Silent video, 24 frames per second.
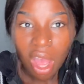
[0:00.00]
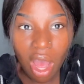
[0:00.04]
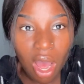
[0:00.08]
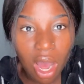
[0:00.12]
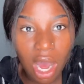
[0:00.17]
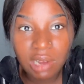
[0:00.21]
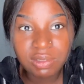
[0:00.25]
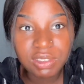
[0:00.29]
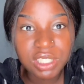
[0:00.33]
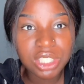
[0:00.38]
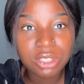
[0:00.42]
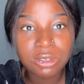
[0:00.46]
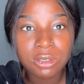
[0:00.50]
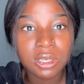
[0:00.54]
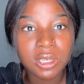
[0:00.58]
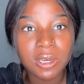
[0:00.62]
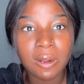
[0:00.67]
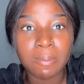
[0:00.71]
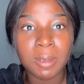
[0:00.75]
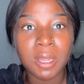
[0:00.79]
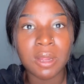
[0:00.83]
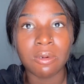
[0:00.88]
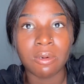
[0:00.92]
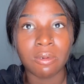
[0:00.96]
obviously you're gonna
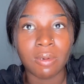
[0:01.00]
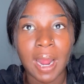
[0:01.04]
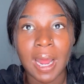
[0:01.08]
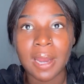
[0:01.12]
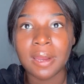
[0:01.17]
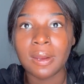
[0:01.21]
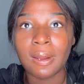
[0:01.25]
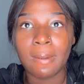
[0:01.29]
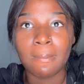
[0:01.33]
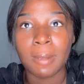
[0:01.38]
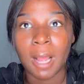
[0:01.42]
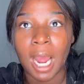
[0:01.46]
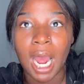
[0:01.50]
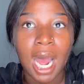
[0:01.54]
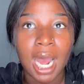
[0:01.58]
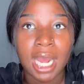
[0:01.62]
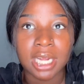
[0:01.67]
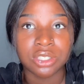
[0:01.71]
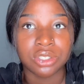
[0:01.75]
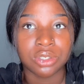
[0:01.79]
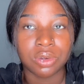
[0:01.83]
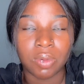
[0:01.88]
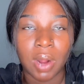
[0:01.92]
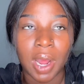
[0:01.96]
meet random
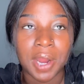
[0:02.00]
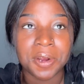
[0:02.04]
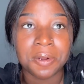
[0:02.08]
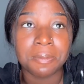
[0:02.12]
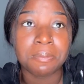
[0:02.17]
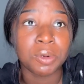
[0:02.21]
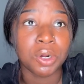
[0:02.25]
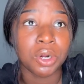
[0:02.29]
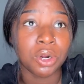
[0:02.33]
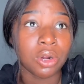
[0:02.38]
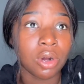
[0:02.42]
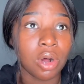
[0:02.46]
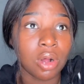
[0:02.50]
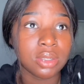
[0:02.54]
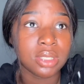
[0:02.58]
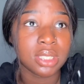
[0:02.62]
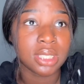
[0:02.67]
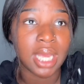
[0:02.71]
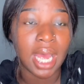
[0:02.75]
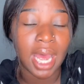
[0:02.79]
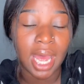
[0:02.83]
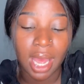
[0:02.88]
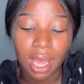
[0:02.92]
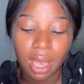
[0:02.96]
guys or random girls,
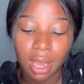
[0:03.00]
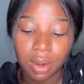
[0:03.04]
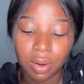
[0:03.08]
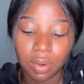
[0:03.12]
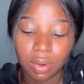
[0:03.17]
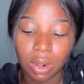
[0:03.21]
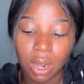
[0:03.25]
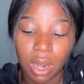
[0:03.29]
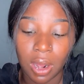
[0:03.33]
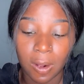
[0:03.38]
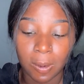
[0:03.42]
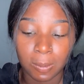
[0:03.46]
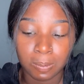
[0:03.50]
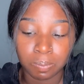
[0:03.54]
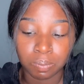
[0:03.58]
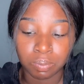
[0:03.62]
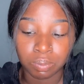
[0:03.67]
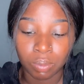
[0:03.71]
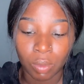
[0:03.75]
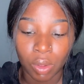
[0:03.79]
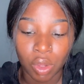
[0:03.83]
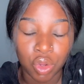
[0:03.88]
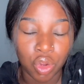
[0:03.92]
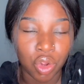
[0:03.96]

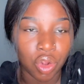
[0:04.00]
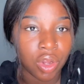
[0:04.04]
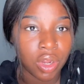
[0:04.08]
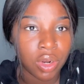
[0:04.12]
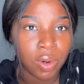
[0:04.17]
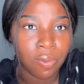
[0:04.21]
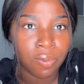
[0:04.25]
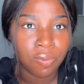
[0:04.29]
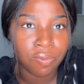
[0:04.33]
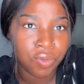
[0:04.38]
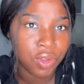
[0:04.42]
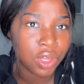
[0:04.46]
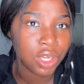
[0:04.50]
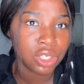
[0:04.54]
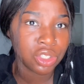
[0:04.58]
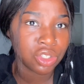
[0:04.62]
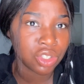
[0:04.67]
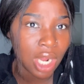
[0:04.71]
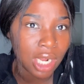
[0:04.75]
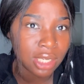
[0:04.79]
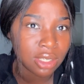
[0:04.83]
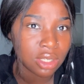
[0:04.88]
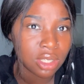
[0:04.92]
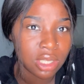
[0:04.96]
and you're gonna feel
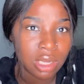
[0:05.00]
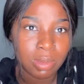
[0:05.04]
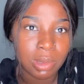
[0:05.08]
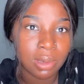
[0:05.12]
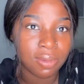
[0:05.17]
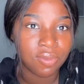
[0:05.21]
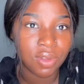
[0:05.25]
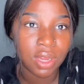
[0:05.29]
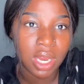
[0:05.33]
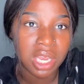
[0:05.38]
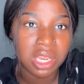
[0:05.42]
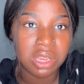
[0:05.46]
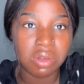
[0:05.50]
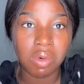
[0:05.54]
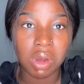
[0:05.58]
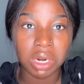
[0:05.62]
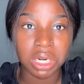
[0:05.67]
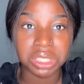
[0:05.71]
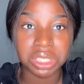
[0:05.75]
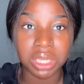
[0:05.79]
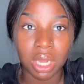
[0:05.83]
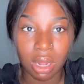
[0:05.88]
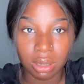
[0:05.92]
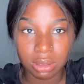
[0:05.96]
attracted to them or feel like you want to
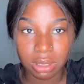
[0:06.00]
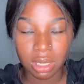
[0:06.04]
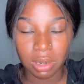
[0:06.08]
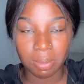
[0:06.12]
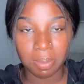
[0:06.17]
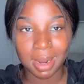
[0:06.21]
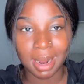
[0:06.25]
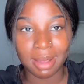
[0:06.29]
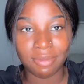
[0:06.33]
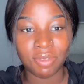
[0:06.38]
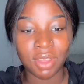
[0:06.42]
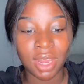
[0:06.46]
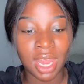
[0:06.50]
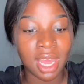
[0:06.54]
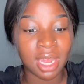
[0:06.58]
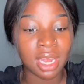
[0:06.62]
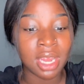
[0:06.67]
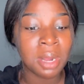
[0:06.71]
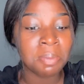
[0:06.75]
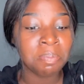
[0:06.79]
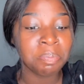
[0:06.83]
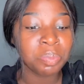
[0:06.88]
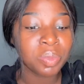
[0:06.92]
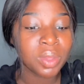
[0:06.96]
talk to them. But I feel like
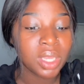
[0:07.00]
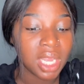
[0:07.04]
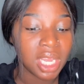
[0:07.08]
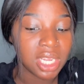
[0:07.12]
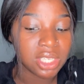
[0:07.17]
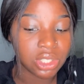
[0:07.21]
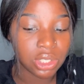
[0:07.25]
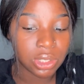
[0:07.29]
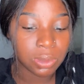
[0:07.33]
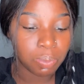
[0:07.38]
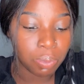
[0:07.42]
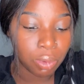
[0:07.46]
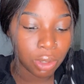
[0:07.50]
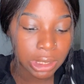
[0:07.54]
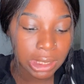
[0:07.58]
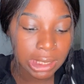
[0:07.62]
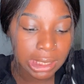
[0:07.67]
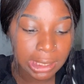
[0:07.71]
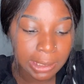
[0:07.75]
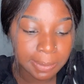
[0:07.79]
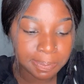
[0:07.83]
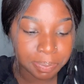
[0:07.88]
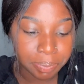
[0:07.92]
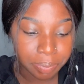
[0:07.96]
it's
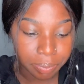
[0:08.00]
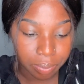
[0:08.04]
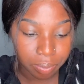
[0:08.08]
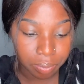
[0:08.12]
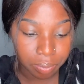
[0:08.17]
important